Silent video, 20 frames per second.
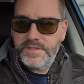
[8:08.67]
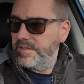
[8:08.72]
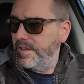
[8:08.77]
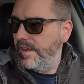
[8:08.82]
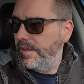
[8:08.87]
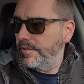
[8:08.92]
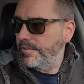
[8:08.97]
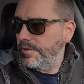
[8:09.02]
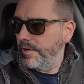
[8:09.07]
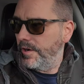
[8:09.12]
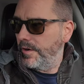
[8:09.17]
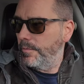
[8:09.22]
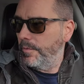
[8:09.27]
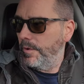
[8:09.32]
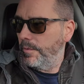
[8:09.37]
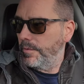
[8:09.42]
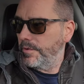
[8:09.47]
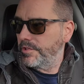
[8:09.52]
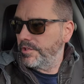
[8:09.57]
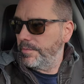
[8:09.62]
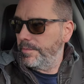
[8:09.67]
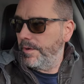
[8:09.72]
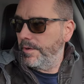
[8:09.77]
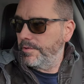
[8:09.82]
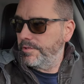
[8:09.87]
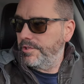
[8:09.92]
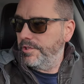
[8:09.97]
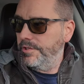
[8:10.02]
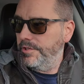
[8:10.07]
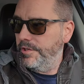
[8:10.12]
sales are and what we're
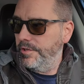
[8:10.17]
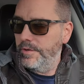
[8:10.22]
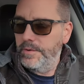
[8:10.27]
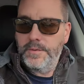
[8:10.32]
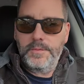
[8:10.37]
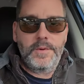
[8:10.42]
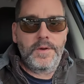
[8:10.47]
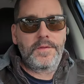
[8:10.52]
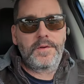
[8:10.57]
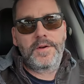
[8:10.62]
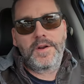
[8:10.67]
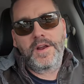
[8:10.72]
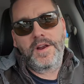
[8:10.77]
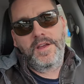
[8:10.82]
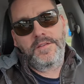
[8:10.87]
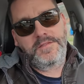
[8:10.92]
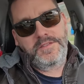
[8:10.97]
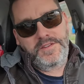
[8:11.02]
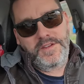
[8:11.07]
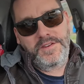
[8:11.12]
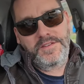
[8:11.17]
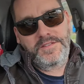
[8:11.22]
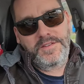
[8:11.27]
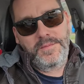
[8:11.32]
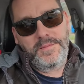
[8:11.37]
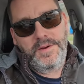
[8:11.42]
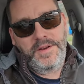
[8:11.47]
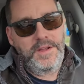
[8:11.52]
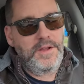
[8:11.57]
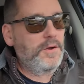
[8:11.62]
supposed to do and whether or not I have to send
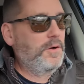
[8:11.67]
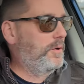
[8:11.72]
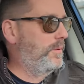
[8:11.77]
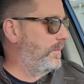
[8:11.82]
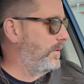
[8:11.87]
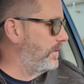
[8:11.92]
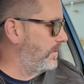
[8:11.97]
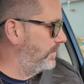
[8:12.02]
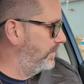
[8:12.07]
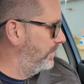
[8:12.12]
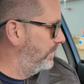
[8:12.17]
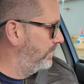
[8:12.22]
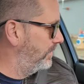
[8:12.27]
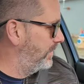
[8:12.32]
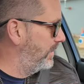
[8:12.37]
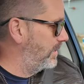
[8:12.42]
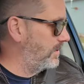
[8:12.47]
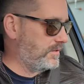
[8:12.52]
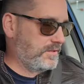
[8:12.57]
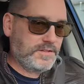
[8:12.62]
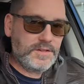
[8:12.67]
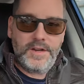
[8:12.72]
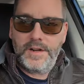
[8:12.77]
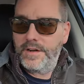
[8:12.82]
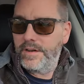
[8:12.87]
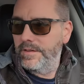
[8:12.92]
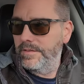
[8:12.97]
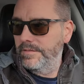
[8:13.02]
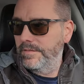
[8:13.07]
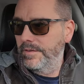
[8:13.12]
somebody home early. That'll
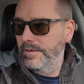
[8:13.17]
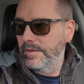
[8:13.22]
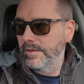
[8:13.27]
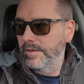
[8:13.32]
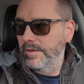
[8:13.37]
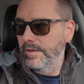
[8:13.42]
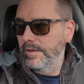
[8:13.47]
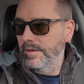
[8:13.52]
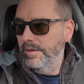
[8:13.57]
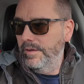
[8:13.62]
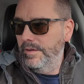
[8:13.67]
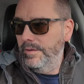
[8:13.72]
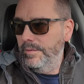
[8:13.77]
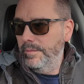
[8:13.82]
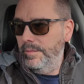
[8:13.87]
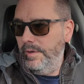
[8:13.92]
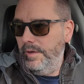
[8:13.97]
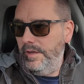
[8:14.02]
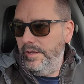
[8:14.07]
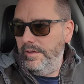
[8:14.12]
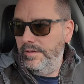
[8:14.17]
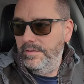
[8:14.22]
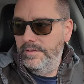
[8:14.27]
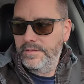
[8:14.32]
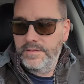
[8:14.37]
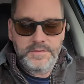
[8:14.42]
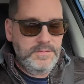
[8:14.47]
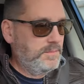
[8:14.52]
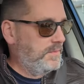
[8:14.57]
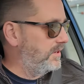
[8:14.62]
suck. But
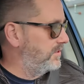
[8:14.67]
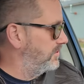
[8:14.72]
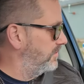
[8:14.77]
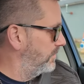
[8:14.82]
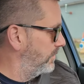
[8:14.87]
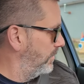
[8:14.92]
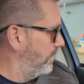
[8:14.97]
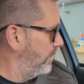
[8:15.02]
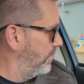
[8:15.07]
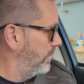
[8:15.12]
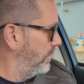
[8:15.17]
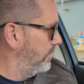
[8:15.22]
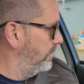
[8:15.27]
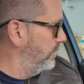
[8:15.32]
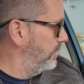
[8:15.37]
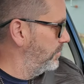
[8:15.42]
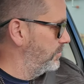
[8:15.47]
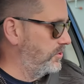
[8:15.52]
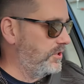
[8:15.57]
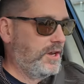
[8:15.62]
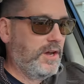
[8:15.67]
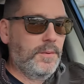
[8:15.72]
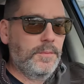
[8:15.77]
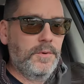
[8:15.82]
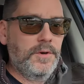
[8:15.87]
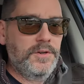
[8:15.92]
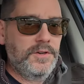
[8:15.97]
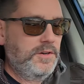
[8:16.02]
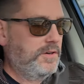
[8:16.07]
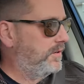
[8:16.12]
it makes it very hard to do your job
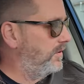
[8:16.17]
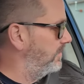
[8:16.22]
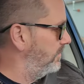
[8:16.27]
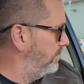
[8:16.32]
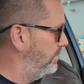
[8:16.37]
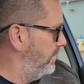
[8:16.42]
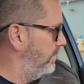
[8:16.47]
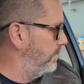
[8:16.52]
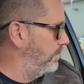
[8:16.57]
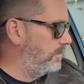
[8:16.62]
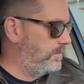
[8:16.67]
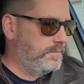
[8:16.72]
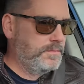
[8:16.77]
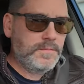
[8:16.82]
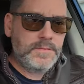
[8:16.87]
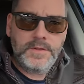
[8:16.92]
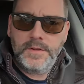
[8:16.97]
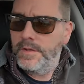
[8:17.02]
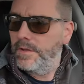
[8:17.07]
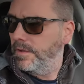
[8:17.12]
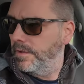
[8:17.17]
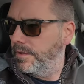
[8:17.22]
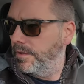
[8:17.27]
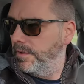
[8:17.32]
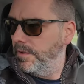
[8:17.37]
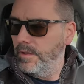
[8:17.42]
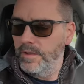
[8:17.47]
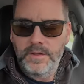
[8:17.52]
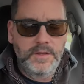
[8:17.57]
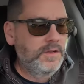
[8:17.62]
when you don't have people.
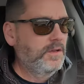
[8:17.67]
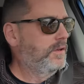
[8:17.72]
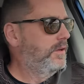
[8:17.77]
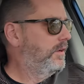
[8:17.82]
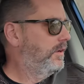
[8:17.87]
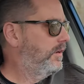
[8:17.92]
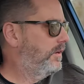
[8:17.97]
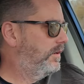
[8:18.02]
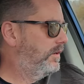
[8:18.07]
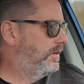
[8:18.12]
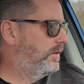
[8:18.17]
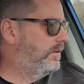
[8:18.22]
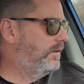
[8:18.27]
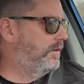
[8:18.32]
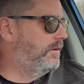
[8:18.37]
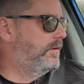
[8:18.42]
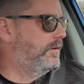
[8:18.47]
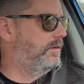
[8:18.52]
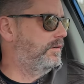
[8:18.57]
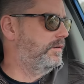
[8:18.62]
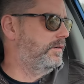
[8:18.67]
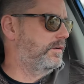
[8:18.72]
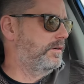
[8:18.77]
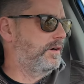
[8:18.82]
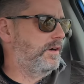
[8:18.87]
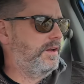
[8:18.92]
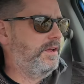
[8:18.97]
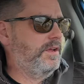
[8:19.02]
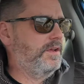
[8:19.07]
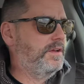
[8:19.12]

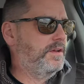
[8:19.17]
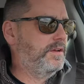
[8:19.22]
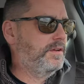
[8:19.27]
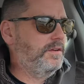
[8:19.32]
Alrighty.